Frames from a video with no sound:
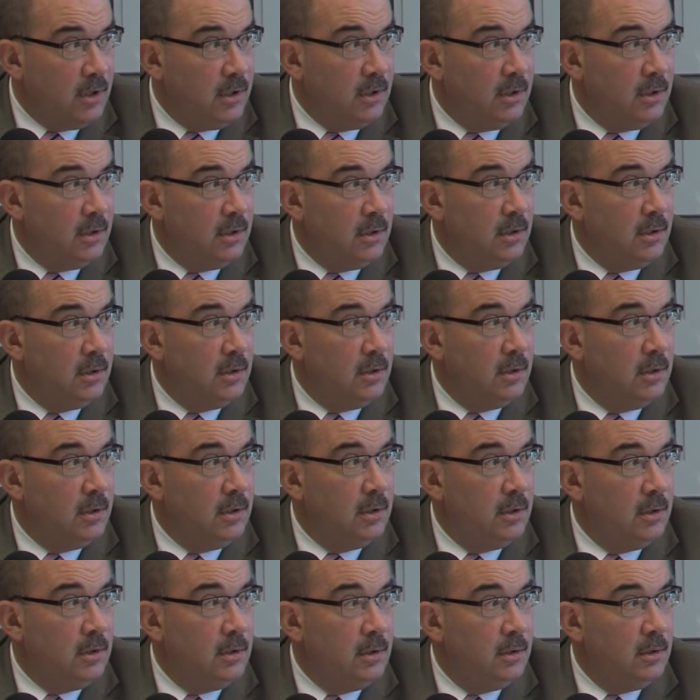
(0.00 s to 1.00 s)
Yeah, it's up
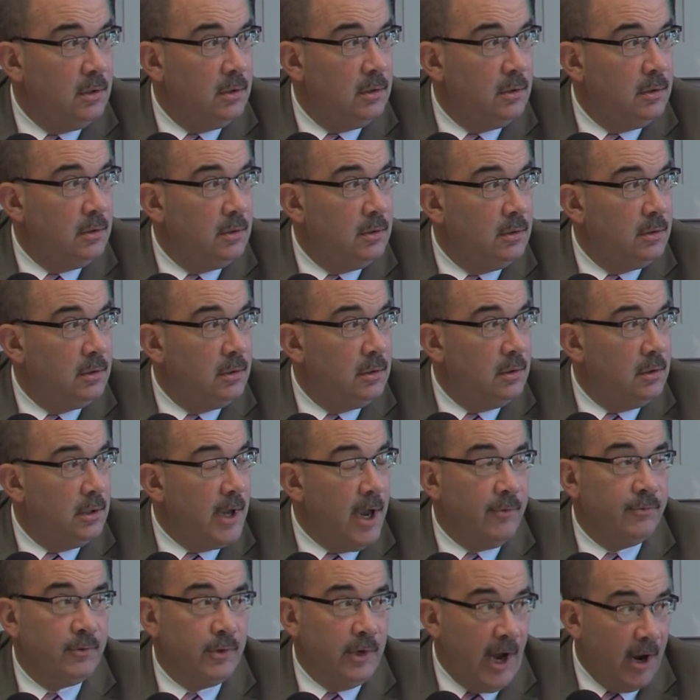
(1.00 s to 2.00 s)
to about thirty million dollars.
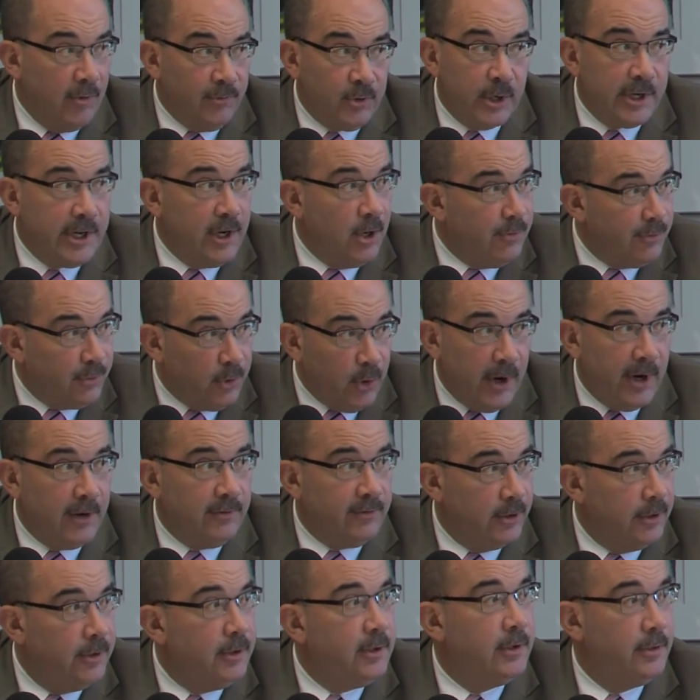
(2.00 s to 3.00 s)
Every, every, year
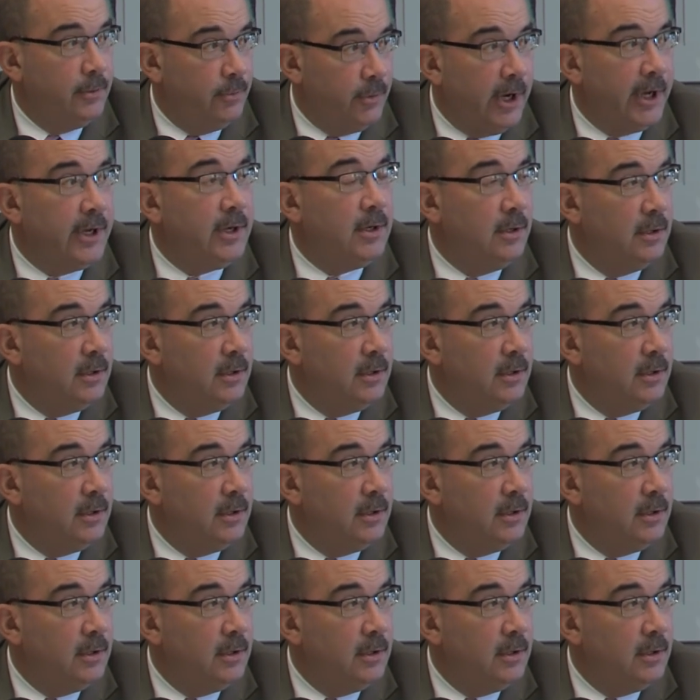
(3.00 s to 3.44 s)
forever, right?